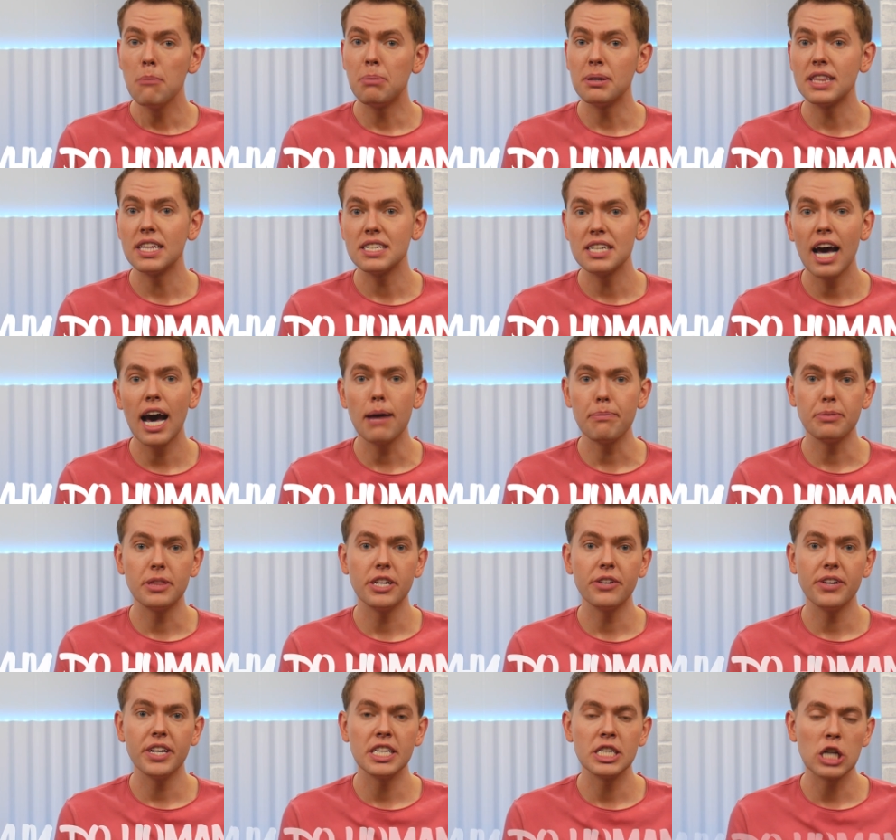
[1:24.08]
but the top
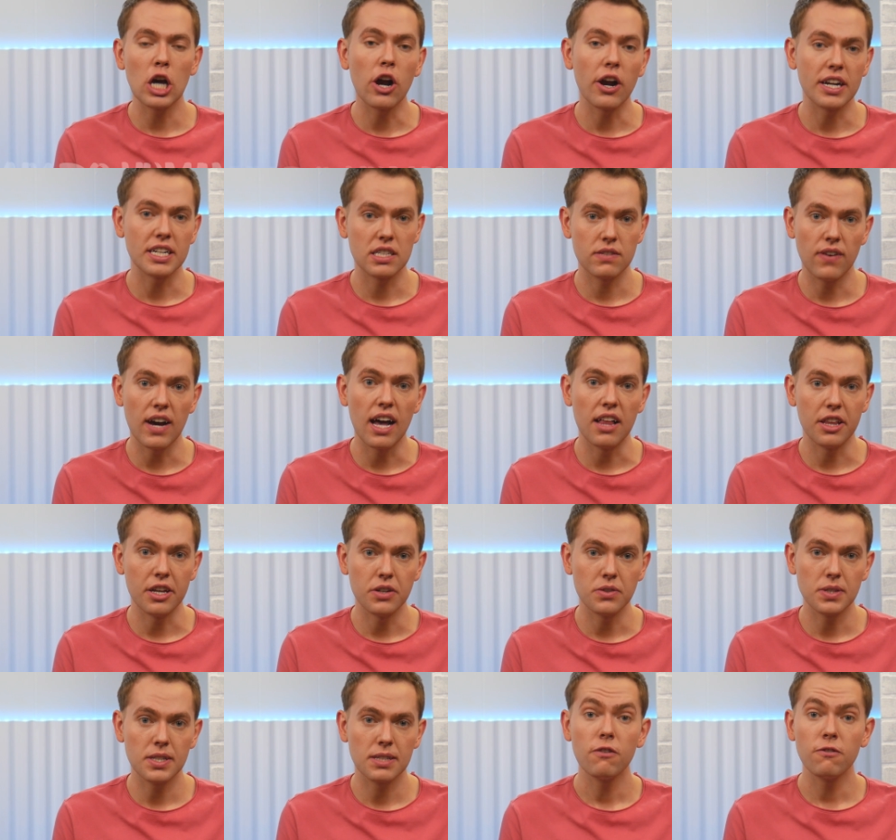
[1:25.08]
theories are as
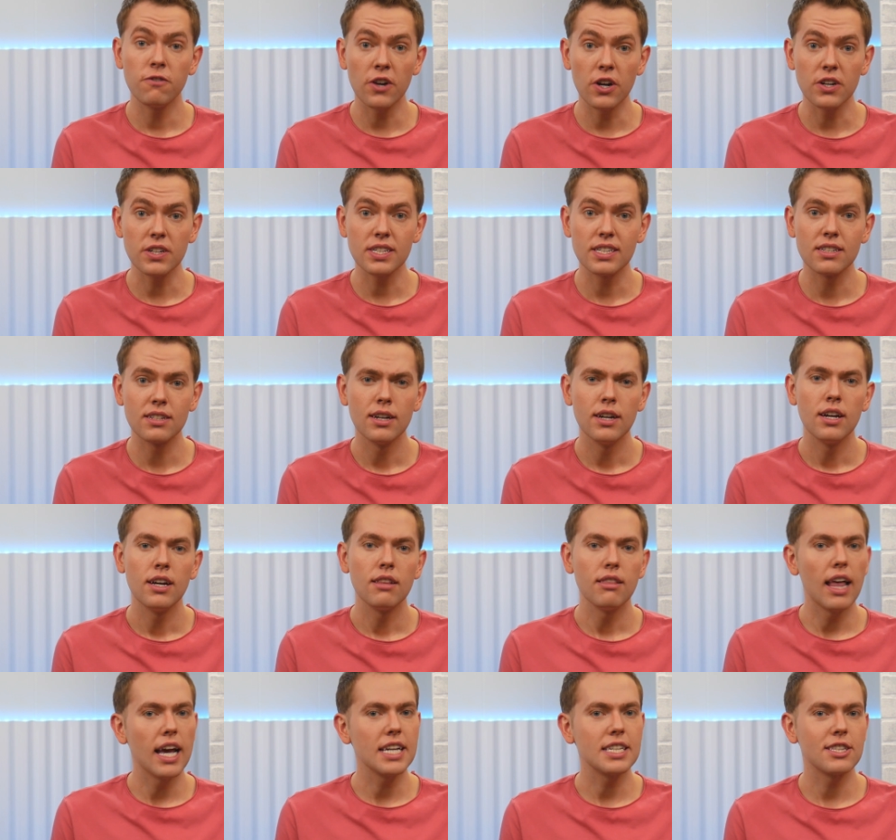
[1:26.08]
follows. First,
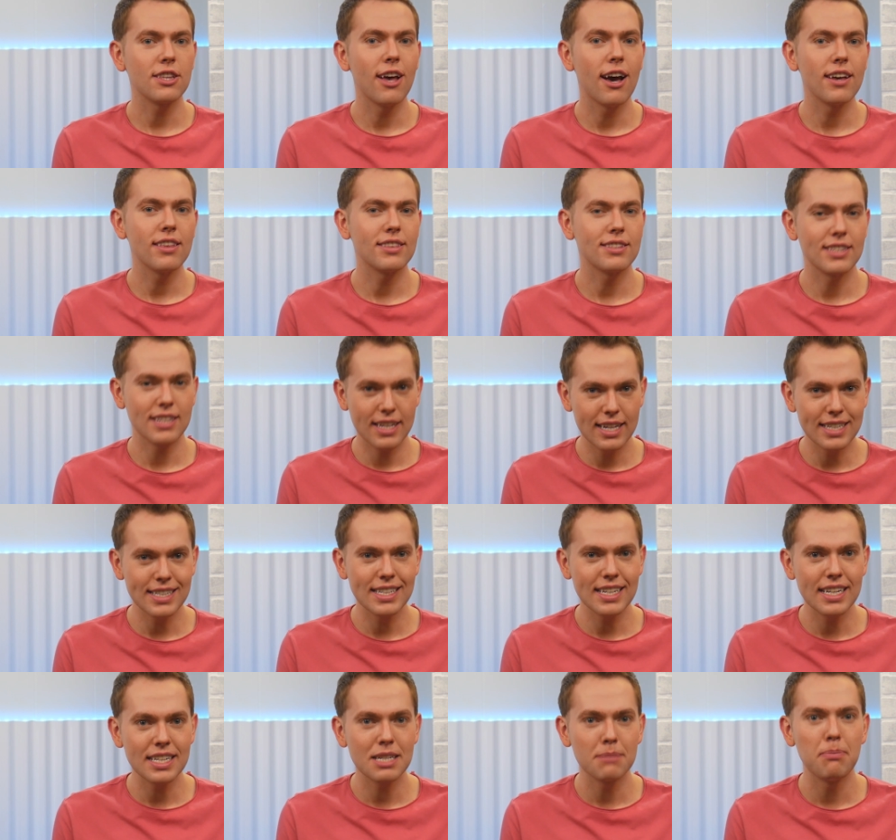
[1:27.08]
like sloths,
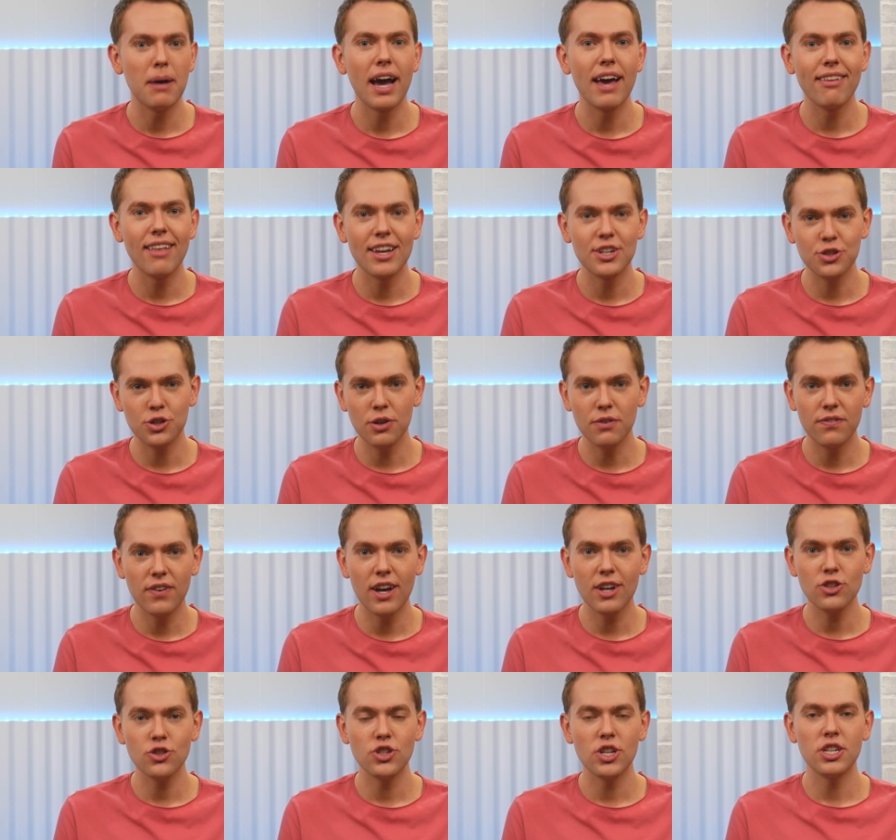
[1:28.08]
kissing is a biological
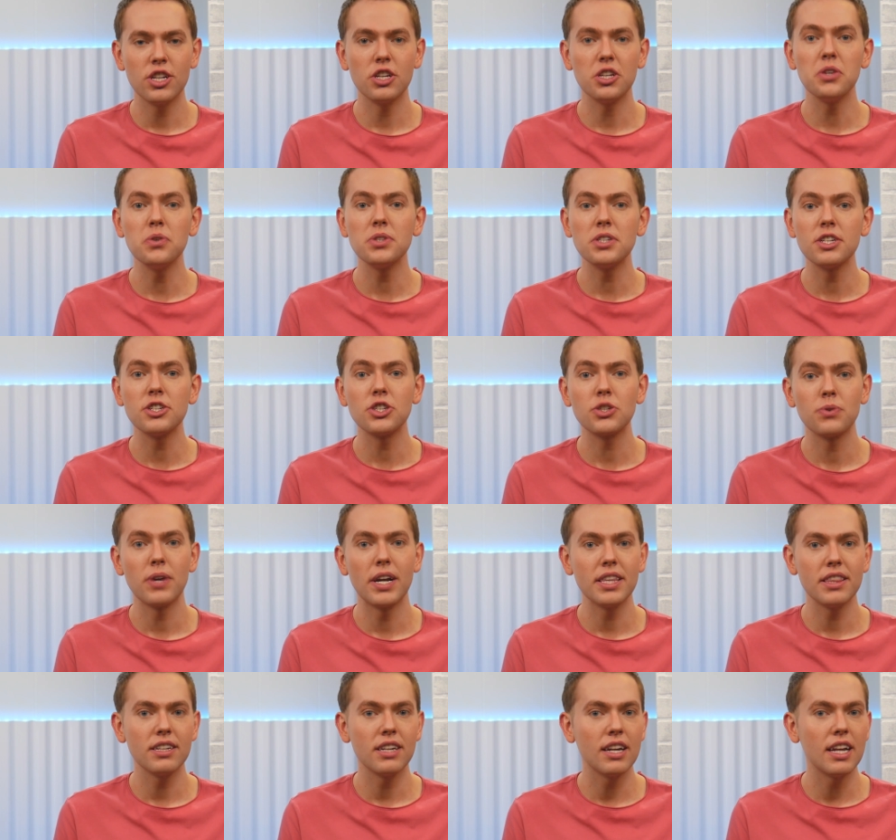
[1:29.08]
function used to
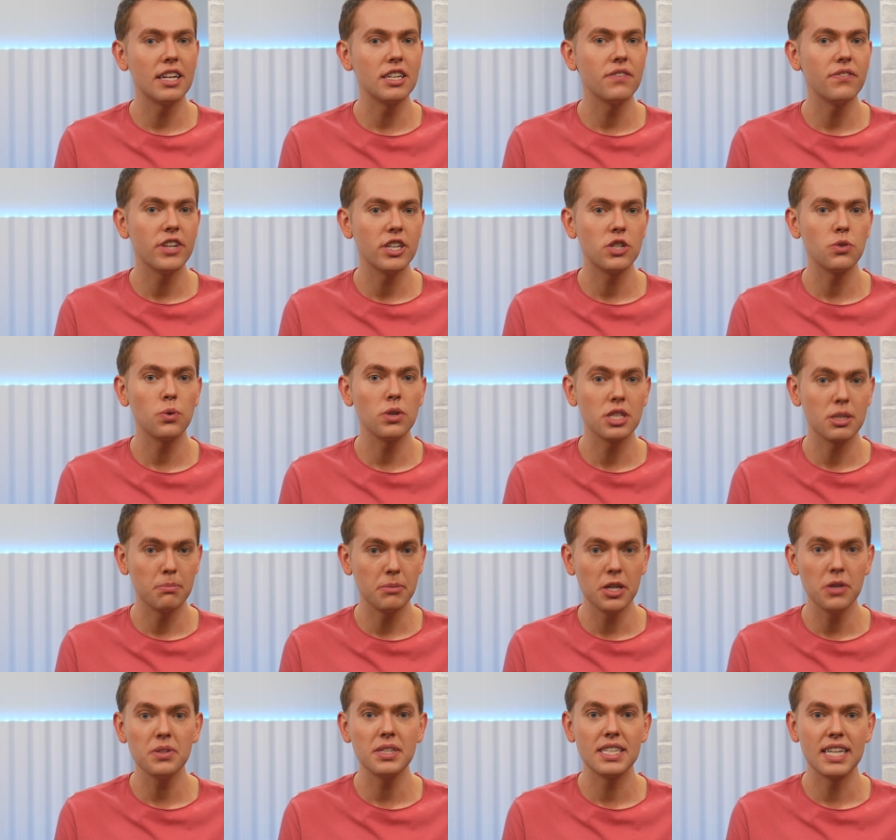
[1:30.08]
strengthen an individual's
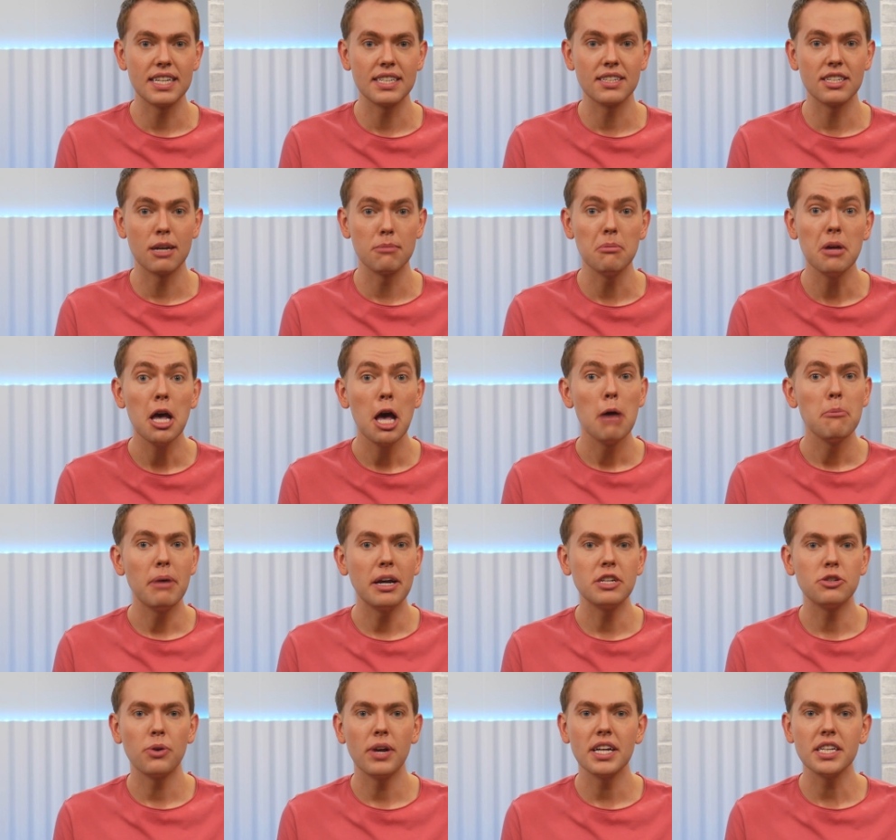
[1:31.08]
immune system
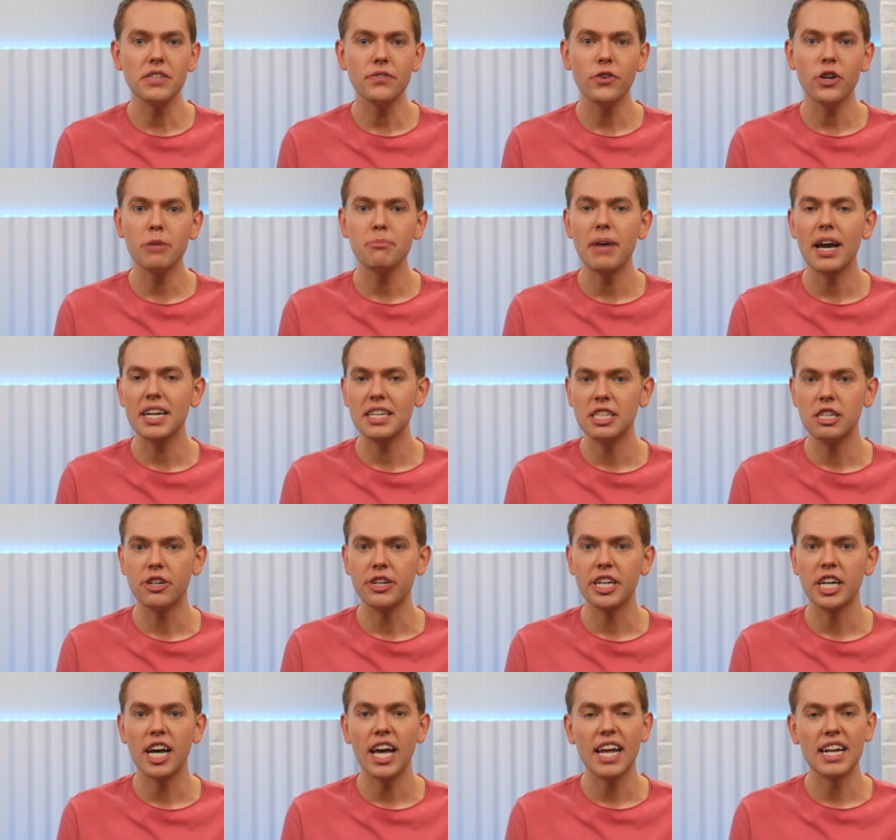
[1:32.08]
by transferring
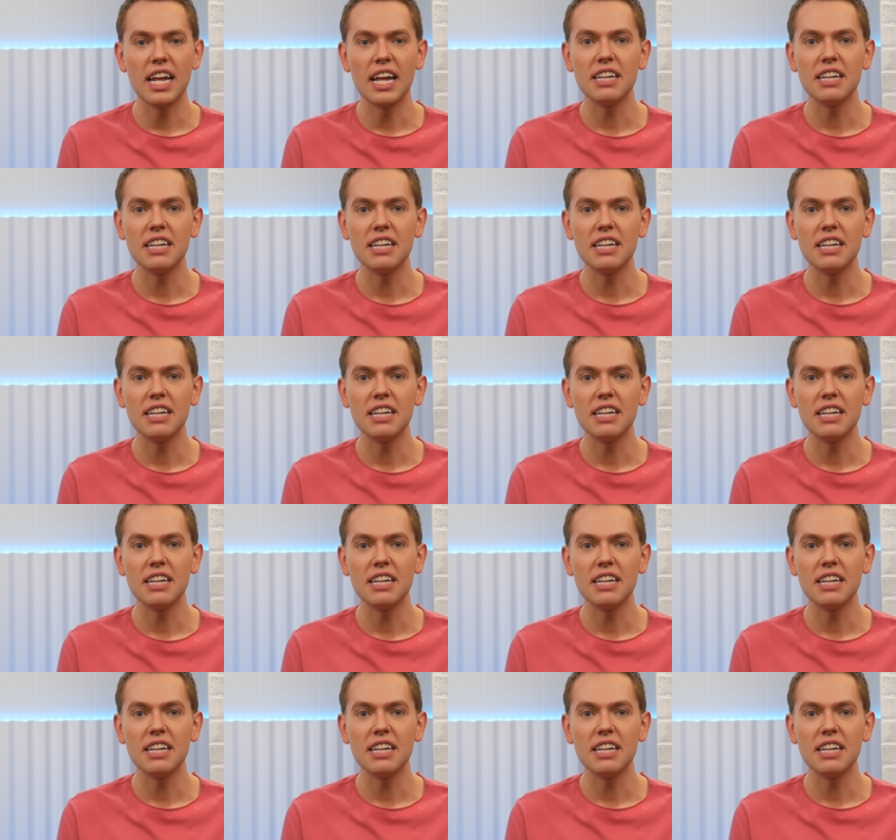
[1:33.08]
bacteria and